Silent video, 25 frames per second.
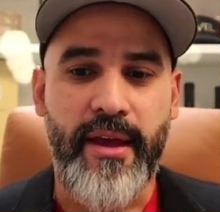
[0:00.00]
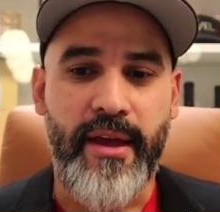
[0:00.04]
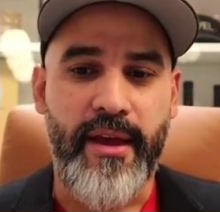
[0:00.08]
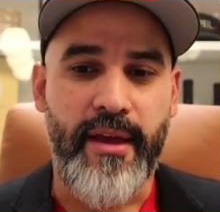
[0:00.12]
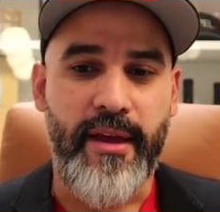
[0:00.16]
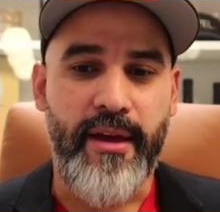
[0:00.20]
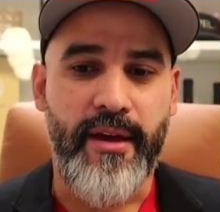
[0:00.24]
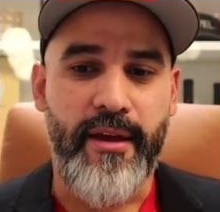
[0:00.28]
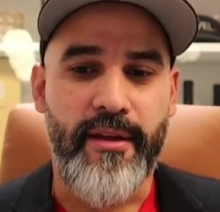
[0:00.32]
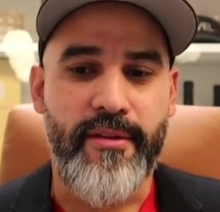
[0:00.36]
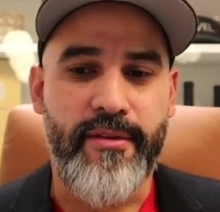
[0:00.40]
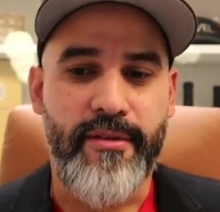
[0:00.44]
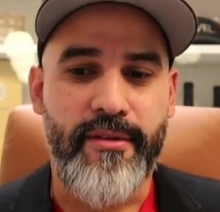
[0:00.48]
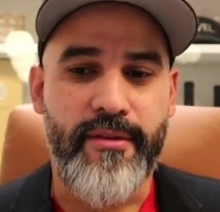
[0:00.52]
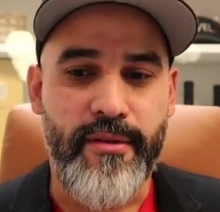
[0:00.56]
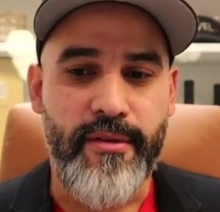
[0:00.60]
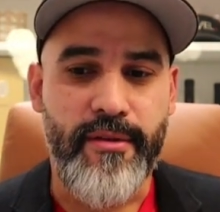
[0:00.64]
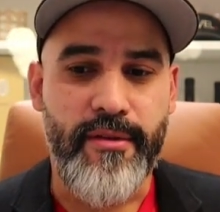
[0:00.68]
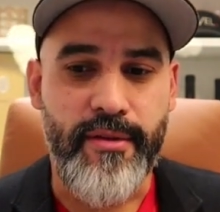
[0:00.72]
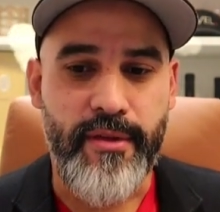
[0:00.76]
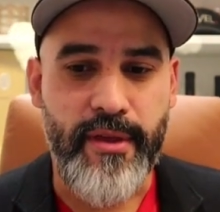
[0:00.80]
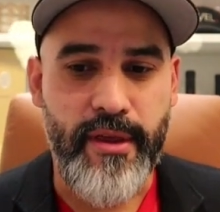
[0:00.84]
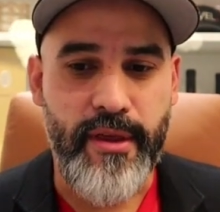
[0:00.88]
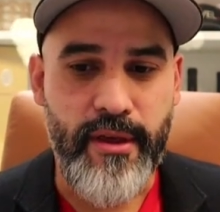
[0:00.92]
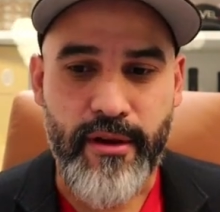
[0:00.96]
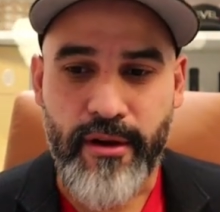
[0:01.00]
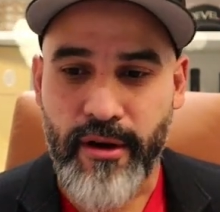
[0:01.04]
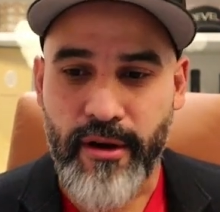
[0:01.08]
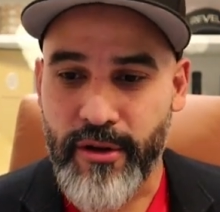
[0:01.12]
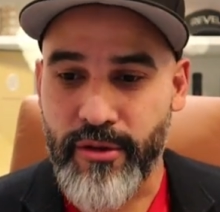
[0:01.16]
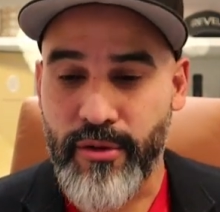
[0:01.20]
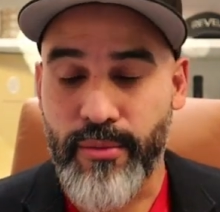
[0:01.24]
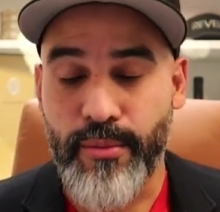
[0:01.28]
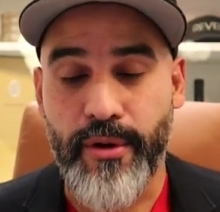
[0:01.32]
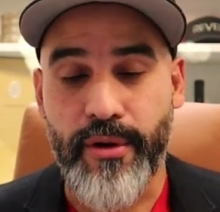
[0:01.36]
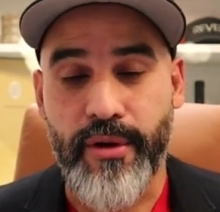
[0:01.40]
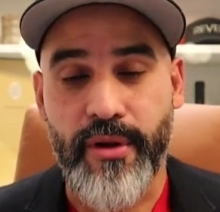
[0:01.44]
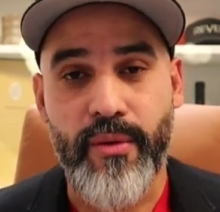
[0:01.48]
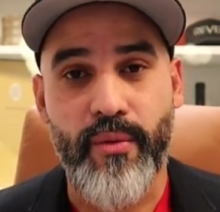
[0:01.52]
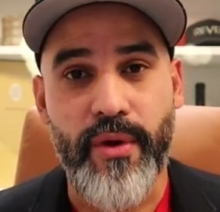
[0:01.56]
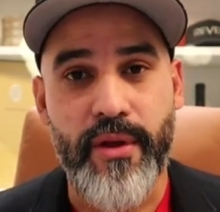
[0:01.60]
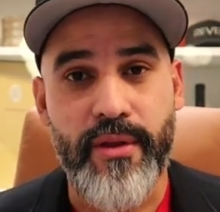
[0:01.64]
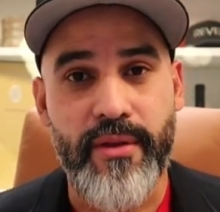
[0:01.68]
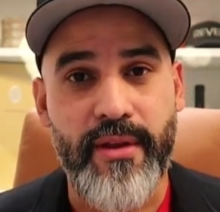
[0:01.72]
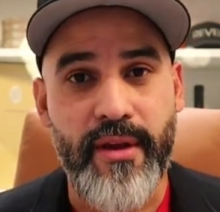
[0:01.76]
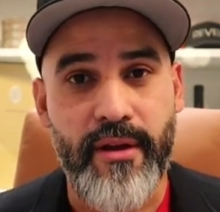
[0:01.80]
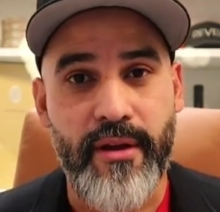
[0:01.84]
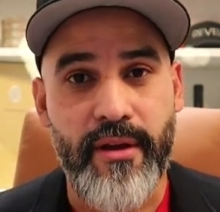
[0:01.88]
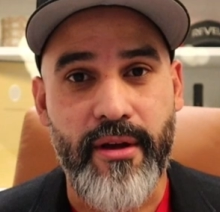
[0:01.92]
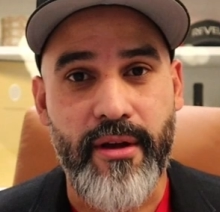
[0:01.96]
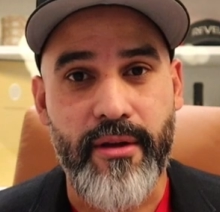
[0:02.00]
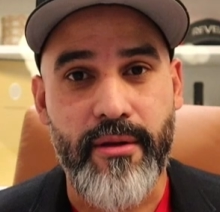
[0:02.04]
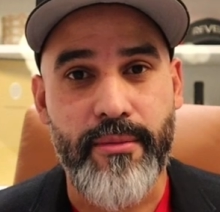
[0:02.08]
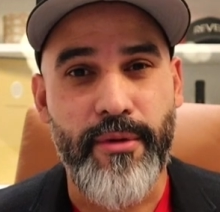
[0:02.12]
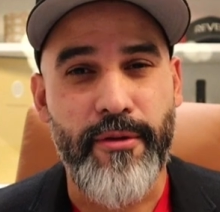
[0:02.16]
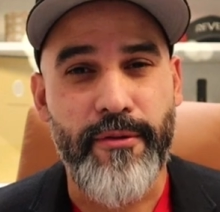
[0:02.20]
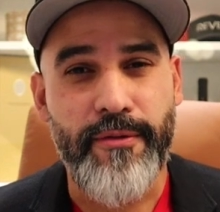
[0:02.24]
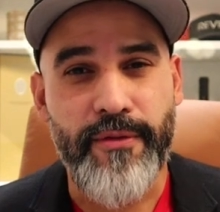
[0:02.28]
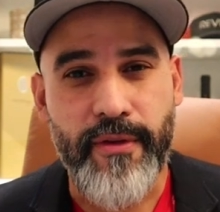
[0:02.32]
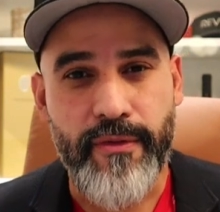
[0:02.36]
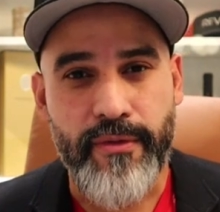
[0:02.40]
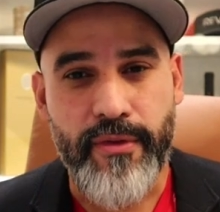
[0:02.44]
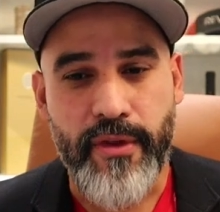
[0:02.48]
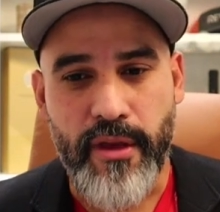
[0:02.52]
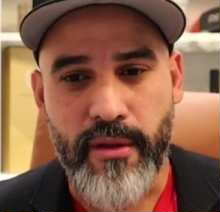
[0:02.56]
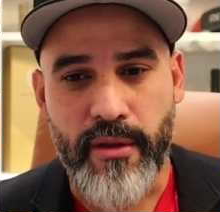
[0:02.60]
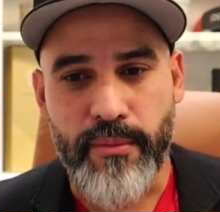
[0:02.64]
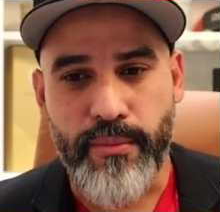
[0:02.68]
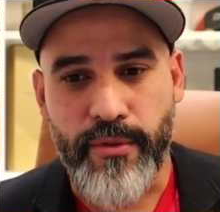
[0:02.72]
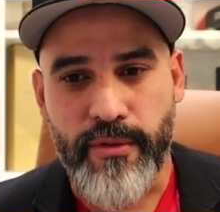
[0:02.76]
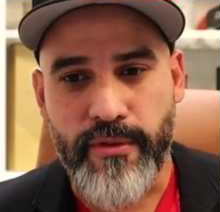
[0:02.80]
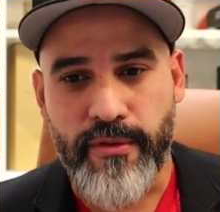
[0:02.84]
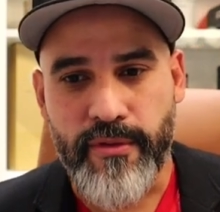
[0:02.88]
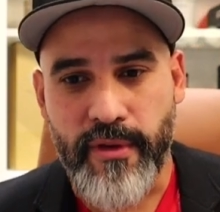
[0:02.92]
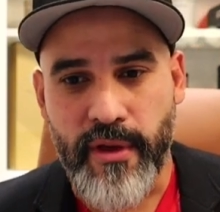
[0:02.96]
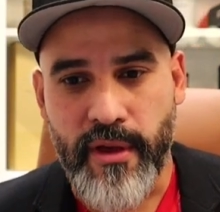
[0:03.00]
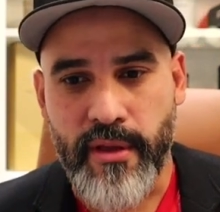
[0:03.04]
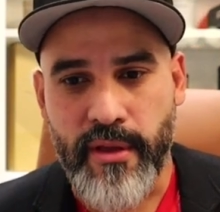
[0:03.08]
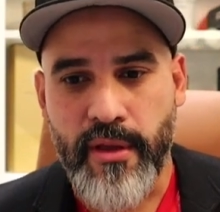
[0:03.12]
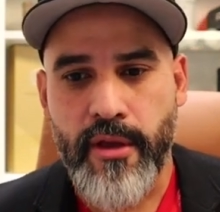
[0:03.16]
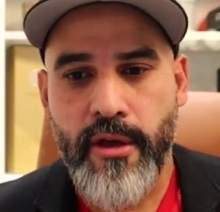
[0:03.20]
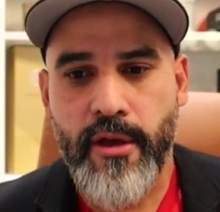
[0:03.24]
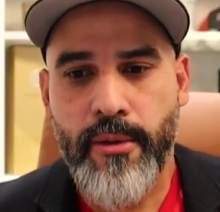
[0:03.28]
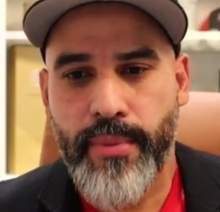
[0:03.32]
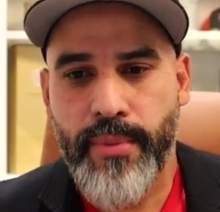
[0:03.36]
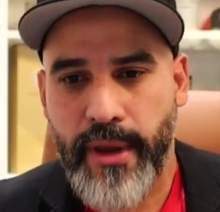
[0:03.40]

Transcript: and the condo market went down about 15%.